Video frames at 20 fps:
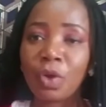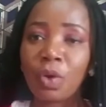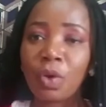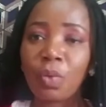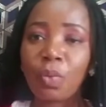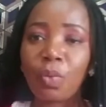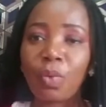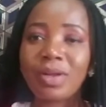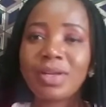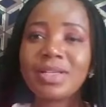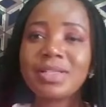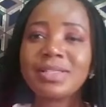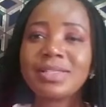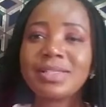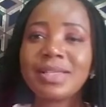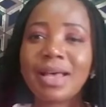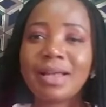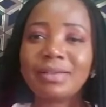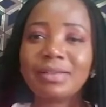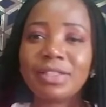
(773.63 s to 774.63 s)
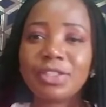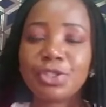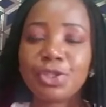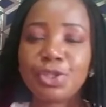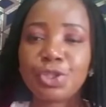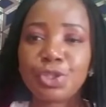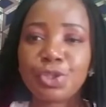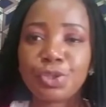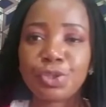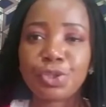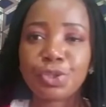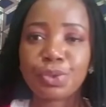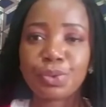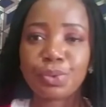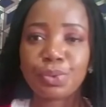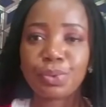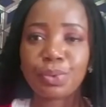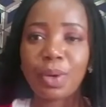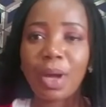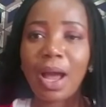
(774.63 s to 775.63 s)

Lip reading: What exactly do you do?